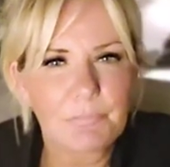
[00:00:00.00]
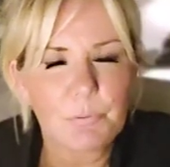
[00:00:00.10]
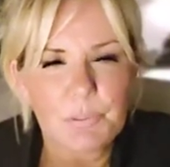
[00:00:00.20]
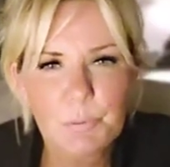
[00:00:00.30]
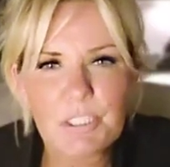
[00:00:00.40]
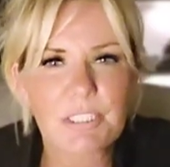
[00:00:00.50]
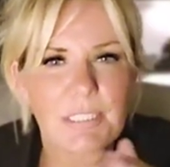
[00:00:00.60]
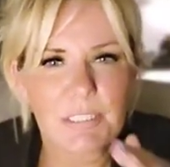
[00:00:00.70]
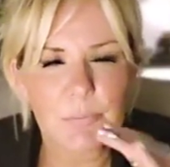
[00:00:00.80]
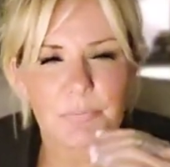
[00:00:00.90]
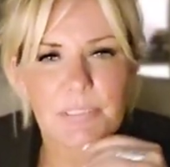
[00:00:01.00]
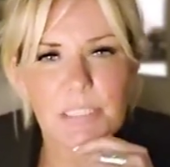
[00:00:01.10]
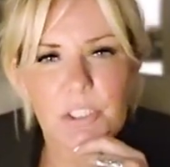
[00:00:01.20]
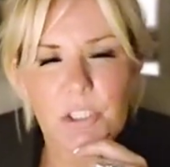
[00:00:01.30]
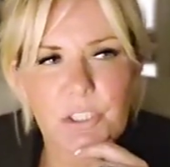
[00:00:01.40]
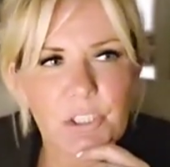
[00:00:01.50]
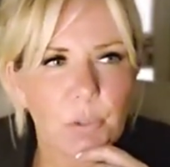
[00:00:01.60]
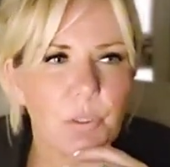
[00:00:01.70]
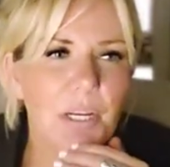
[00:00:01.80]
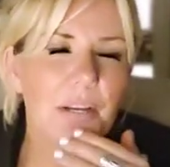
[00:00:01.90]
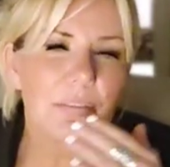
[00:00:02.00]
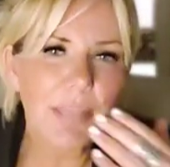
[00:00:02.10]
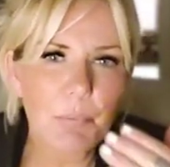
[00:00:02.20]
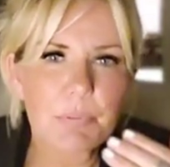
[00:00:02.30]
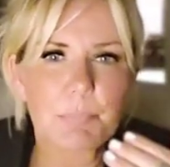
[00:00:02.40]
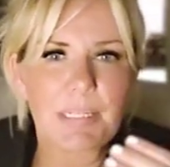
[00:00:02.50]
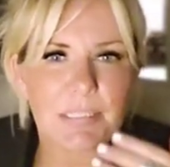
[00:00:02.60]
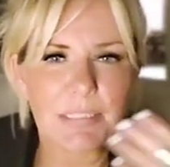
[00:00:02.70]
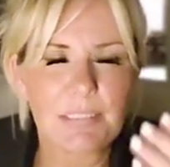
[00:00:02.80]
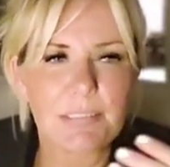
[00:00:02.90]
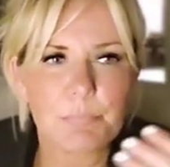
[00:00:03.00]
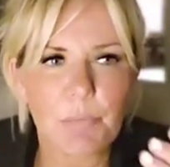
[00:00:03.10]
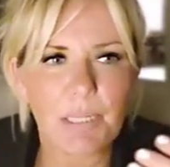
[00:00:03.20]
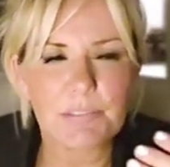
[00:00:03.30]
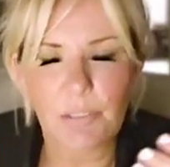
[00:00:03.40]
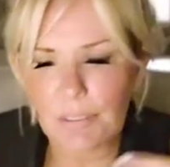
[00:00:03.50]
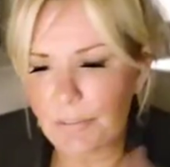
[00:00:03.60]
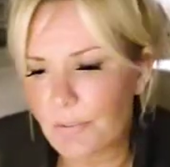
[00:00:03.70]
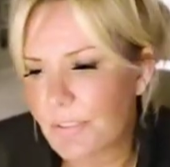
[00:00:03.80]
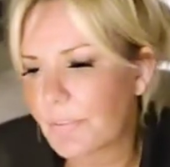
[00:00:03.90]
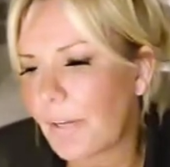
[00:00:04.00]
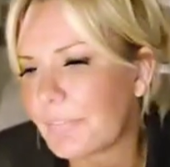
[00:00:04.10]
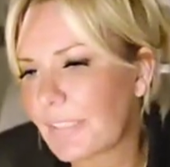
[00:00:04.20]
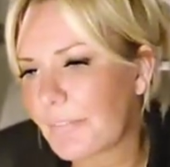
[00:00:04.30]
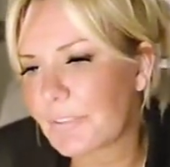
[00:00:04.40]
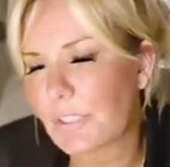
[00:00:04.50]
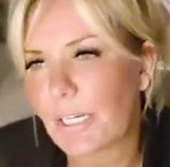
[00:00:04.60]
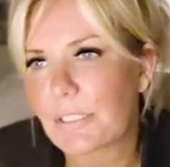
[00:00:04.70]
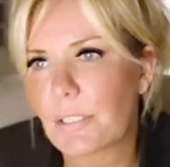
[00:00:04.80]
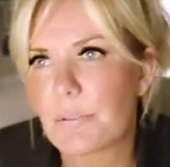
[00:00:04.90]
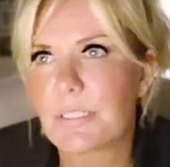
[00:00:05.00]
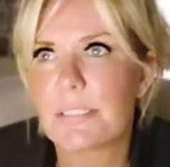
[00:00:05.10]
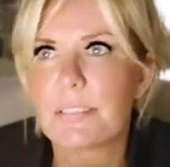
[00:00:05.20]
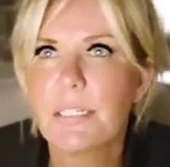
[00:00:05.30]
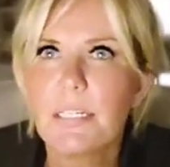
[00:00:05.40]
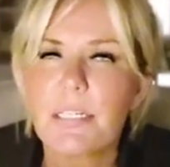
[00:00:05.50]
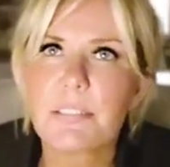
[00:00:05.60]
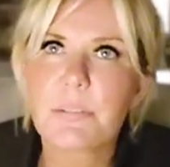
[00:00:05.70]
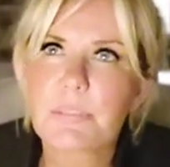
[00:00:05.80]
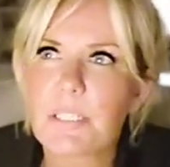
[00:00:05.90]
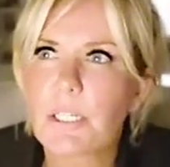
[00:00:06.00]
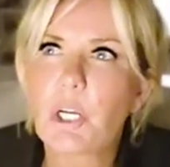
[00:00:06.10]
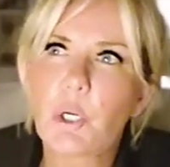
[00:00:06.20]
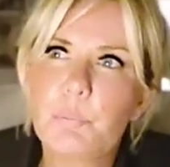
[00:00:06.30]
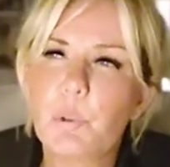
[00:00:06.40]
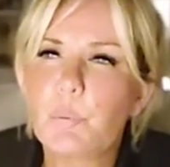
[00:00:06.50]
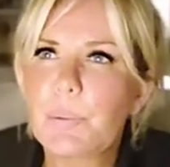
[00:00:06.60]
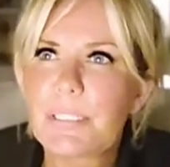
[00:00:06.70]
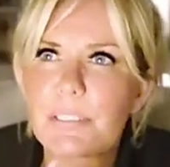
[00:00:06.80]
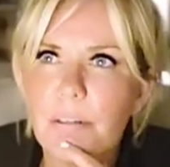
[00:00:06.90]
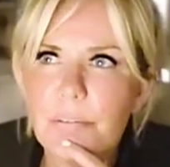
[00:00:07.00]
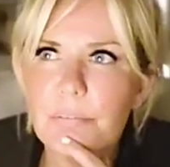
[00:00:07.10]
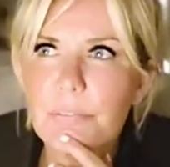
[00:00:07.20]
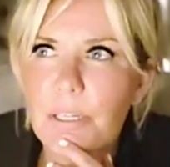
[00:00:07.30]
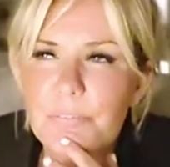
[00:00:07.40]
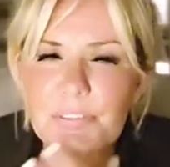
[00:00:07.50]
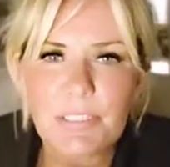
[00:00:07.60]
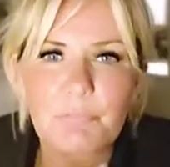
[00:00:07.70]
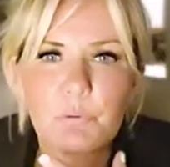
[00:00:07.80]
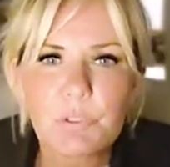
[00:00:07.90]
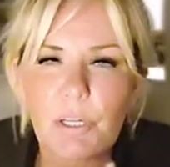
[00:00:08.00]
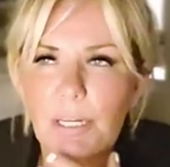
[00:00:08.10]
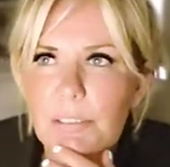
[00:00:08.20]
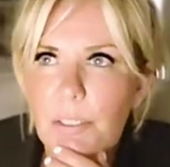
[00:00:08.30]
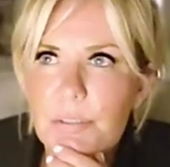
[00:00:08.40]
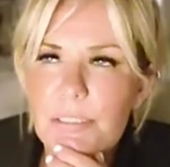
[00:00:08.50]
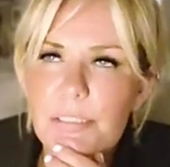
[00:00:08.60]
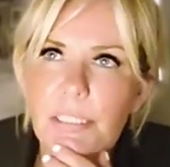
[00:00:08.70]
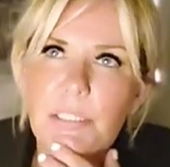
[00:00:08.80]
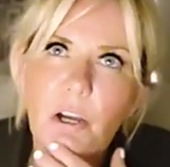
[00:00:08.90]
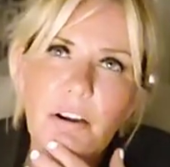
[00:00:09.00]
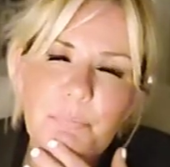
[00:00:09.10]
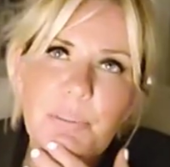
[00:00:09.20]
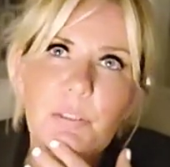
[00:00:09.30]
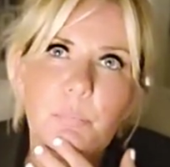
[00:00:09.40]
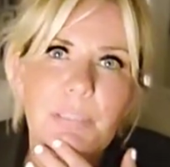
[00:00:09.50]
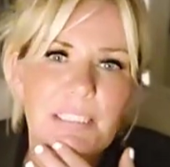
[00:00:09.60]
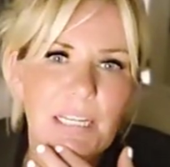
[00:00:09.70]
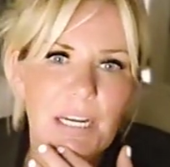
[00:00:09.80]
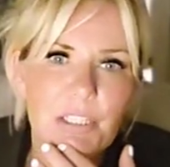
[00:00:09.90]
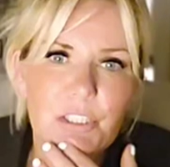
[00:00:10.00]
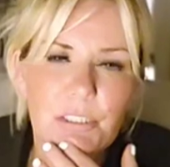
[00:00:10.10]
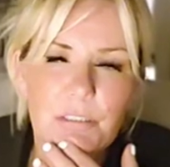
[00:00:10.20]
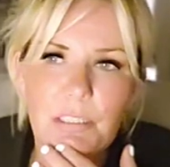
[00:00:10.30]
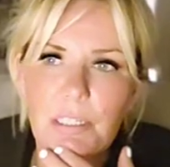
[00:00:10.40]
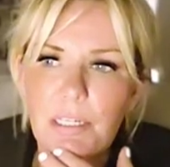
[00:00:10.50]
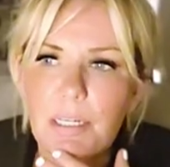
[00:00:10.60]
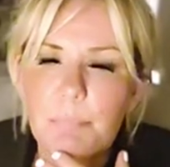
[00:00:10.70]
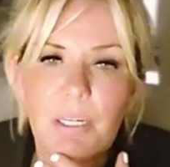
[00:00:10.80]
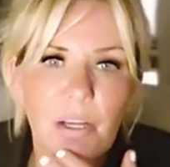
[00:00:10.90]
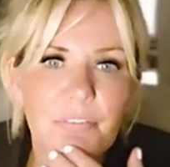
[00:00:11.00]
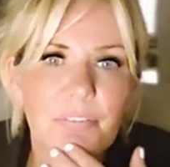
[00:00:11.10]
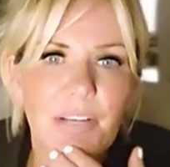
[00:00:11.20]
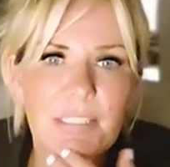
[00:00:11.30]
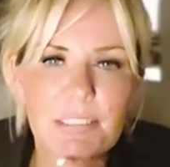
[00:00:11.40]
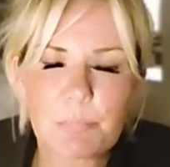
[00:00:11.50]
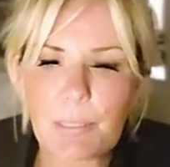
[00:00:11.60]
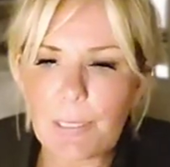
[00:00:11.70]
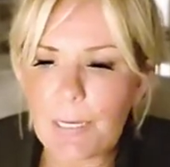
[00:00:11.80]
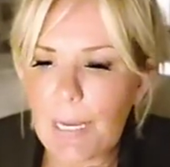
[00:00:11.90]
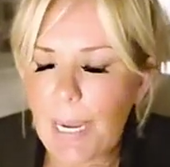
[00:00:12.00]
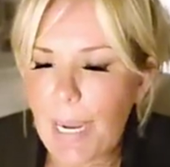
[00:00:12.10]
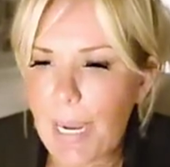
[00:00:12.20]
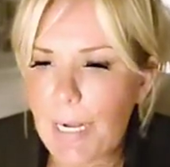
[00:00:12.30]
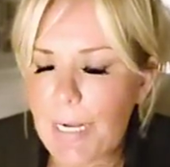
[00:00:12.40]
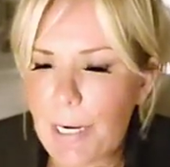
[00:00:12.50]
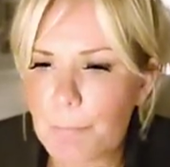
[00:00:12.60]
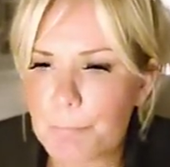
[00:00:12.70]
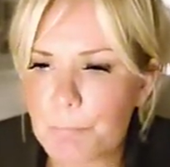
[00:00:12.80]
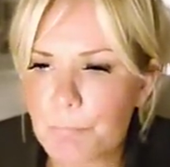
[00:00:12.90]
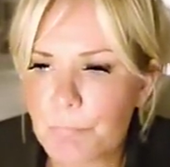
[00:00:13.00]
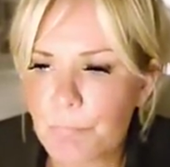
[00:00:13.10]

levels, which links with addiction. So that would make sense in my diagnosis. I have another diagnosis, so it's like comorbid. I have several diagnoses, and I've been on medication in my life. I've had to be, and